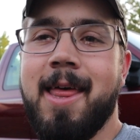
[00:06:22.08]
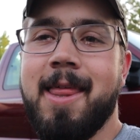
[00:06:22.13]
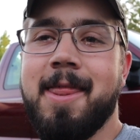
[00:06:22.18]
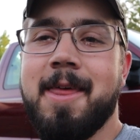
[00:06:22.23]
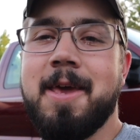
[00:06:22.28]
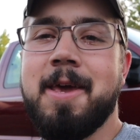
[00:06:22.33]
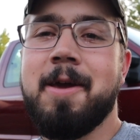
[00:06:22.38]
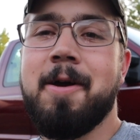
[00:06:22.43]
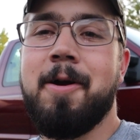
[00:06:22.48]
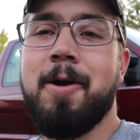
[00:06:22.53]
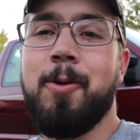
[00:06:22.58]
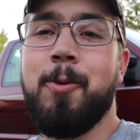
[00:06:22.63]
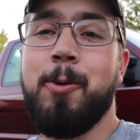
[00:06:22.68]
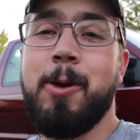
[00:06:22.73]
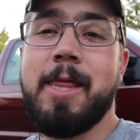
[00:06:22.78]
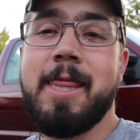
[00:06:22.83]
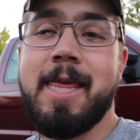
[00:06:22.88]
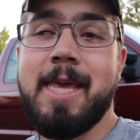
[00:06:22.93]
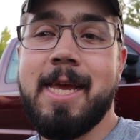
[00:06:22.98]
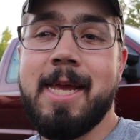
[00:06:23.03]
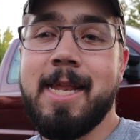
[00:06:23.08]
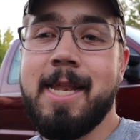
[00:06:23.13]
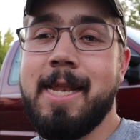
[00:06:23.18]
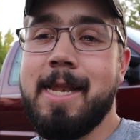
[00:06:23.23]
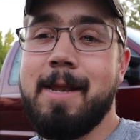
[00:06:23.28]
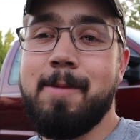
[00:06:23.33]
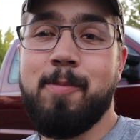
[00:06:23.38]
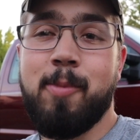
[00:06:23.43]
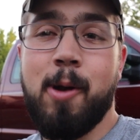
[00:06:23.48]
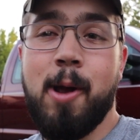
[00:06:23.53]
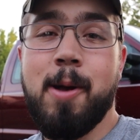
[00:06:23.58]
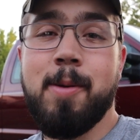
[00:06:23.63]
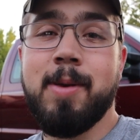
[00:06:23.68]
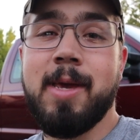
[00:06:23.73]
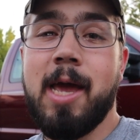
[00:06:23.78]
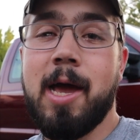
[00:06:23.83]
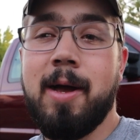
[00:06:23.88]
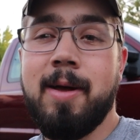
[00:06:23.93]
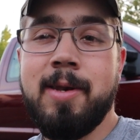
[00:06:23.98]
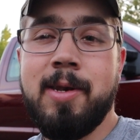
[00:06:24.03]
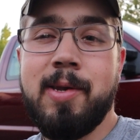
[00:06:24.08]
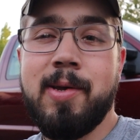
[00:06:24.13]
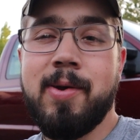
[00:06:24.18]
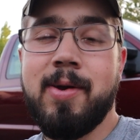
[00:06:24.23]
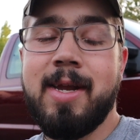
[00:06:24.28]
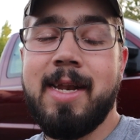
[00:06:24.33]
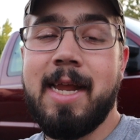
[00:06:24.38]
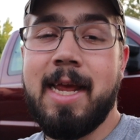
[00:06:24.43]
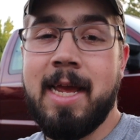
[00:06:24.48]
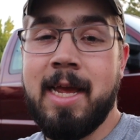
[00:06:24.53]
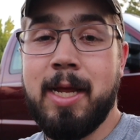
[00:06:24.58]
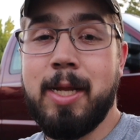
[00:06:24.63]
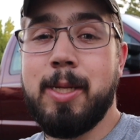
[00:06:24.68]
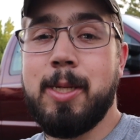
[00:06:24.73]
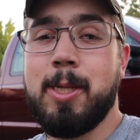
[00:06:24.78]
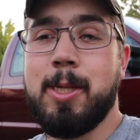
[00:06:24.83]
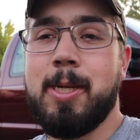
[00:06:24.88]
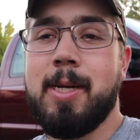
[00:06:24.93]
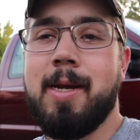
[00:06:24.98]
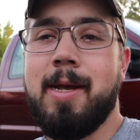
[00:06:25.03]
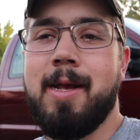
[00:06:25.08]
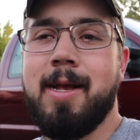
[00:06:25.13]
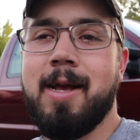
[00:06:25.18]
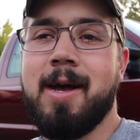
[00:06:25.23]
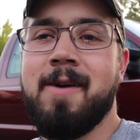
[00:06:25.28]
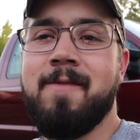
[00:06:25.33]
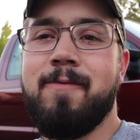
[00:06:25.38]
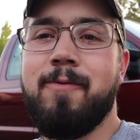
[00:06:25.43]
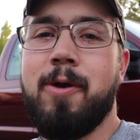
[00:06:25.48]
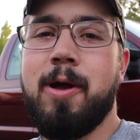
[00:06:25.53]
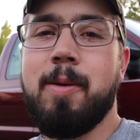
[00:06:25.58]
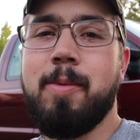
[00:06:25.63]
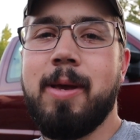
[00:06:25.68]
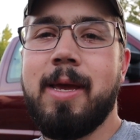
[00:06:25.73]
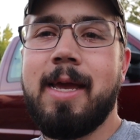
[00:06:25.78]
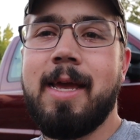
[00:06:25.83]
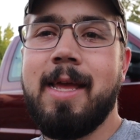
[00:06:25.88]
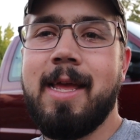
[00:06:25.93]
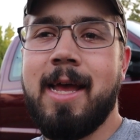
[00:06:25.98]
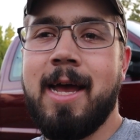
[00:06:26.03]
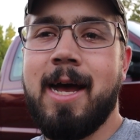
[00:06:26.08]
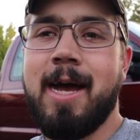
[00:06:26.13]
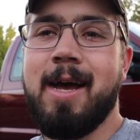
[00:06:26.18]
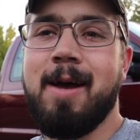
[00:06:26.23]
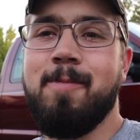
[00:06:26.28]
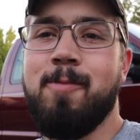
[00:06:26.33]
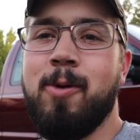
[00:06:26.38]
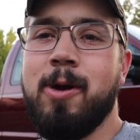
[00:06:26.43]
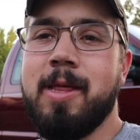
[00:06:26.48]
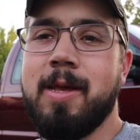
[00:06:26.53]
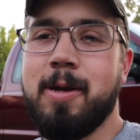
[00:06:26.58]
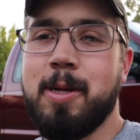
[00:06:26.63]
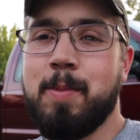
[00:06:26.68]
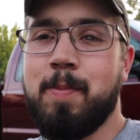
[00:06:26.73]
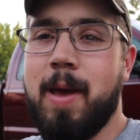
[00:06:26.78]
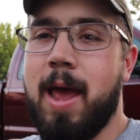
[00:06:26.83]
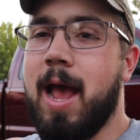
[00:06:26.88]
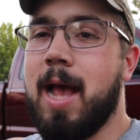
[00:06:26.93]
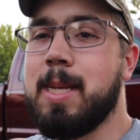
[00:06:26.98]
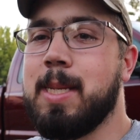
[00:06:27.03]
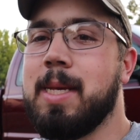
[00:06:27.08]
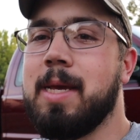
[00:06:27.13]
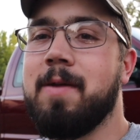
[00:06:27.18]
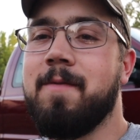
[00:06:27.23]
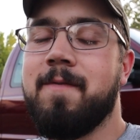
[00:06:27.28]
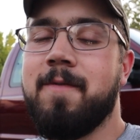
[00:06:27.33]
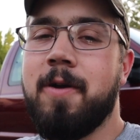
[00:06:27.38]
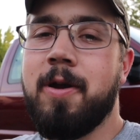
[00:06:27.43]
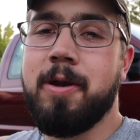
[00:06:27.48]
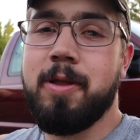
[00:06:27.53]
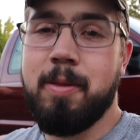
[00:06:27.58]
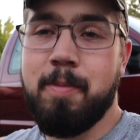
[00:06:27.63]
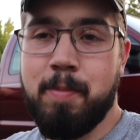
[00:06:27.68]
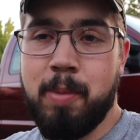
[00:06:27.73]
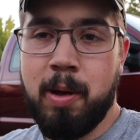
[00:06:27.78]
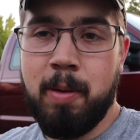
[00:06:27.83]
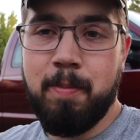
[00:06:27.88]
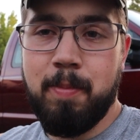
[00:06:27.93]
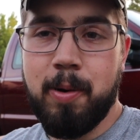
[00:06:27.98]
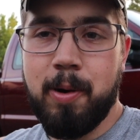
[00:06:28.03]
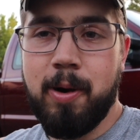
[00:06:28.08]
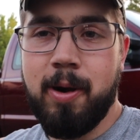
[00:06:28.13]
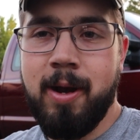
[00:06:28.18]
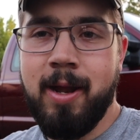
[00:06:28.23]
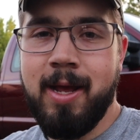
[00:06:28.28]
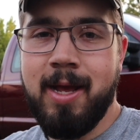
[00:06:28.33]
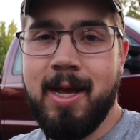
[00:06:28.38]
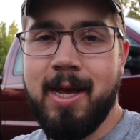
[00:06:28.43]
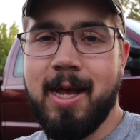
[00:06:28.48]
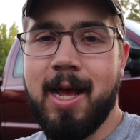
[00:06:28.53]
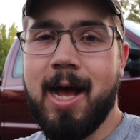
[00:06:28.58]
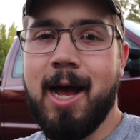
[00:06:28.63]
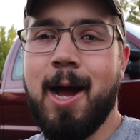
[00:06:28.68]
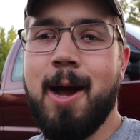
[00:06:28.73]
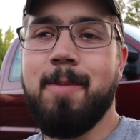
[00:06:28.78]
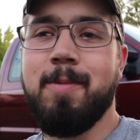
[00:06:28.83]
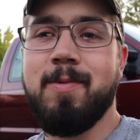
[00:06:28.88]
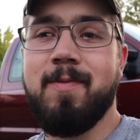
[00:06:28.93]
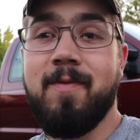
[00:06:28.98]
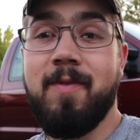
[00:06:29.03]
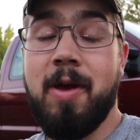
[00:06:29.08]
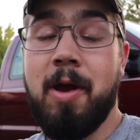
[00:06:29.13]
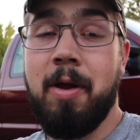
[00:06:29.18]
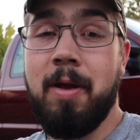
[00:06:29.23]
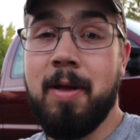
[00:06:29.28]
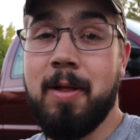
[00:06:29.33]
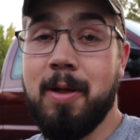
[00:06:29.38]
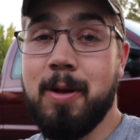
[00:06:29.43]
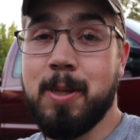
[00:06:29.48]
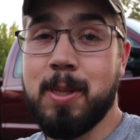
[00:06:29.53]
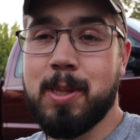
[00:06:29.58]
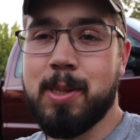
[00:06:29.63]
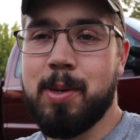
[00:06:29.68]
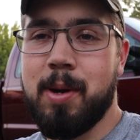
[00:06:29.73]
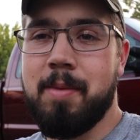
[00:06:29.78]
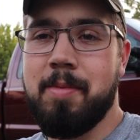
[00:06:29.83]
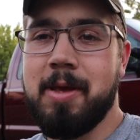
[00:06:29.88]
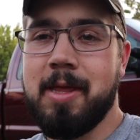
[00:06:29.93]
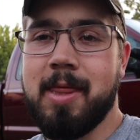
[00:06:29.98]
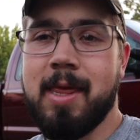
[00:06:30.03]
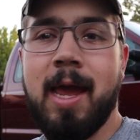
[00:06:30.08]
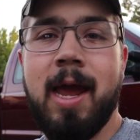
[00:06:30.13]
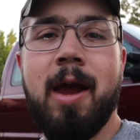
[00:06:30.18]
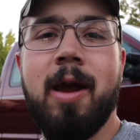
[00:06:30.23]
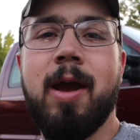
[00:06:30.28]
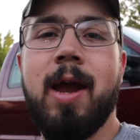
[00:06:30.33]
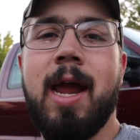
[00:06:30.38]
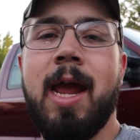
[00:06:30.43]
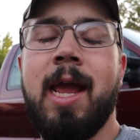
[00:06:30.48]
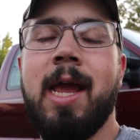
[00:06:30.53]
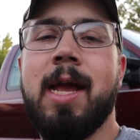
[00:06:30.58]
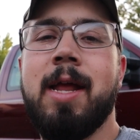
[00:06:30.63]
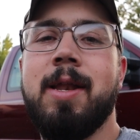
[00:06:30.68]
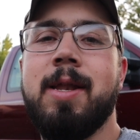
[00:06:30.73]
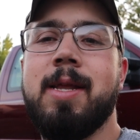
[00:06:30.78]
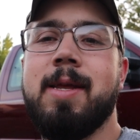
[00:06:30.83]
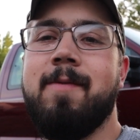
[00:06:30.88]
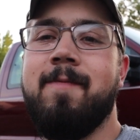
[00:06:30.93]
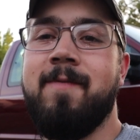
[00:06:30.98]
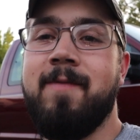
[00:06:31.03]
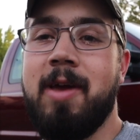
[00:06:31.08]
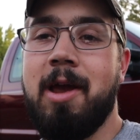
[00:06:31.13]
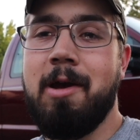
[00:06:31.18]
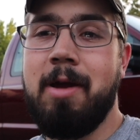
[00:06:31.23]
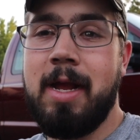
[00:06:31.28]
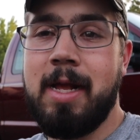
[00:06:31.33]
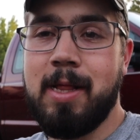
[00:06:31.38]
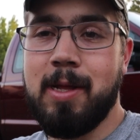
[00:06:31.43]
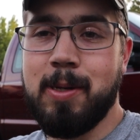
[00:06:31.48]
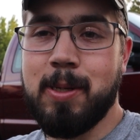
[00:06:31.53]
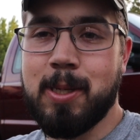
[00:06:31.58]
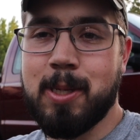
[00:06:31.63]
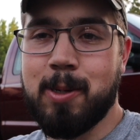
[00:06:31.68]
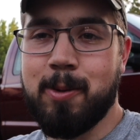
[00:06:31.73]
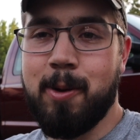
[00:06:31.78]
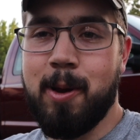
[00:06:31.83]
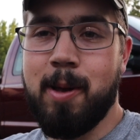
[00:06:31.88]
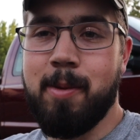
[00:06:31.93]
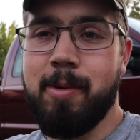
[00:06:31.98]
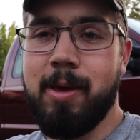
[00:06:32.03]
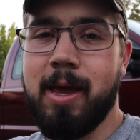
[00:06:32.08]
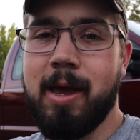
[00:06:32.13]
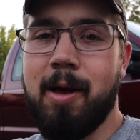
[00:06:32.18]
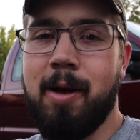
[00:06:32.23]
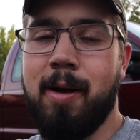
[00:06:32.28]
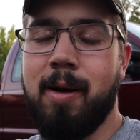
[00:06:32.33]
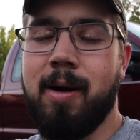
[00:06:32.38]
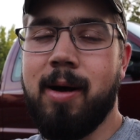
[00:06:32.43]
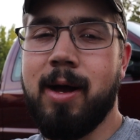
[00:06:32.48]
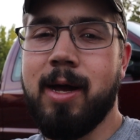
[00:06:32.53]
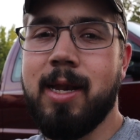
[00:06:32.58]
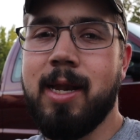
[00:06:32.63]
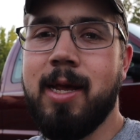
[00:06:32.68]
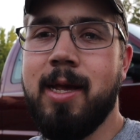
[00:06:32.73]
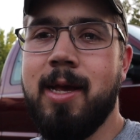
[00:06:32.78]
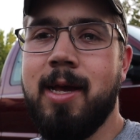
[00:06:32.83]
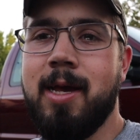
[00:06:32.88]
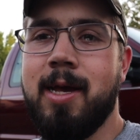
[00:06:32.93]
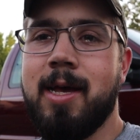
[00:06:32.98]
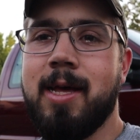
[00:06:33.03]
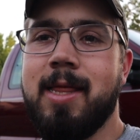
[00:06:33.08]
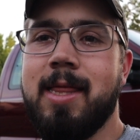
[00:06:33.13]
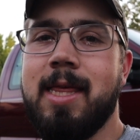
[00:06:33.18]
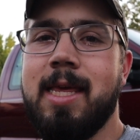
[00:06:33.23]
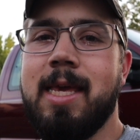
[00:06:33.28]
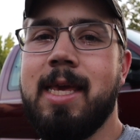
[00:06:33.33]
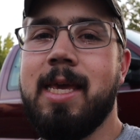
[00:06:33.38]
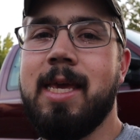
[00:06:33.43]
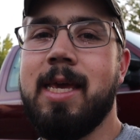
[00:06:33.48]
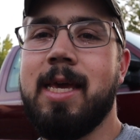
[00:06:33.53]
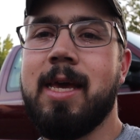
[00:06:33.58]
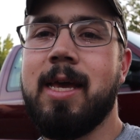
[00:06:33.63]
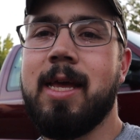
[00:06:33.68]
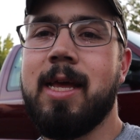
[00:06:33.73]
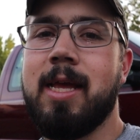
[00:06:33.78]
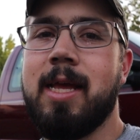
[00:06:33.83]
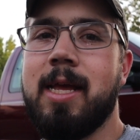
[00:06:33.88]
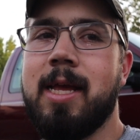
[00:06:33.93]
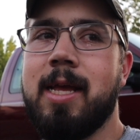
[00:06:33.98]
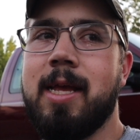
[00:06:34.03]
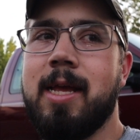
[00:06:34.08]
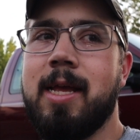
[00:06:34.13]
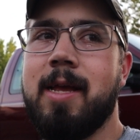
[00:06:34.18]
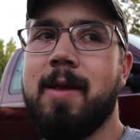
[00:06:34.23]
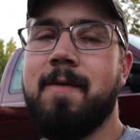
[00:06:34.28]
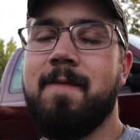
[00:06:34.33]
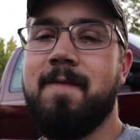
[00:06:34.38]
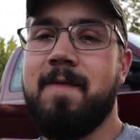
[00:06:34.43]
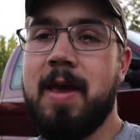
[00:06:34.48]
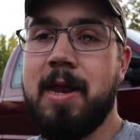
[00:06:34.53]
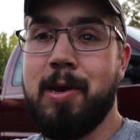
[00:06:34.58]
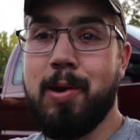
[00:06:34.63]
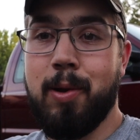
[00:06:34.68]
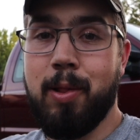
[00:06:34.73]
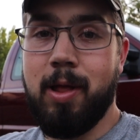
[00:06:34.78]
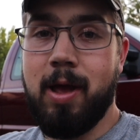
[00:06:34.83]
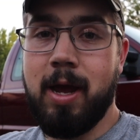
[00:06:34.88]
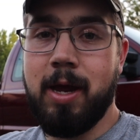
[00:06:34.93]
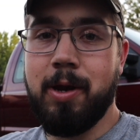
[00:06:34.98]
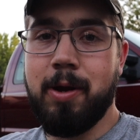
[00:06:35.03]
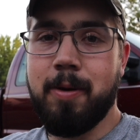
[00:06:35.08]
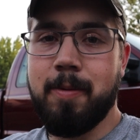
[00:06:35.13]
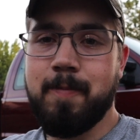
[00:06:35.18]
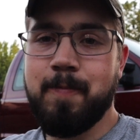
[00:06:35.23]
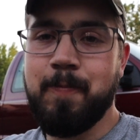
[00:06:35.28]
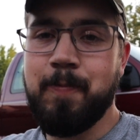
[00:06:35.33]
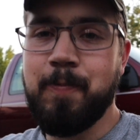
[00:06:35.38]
they are within probably under an inch of rubbing, whether it's passing in front of the bumper. It's very close to rubbing there and very close to rubbing on the fender liner.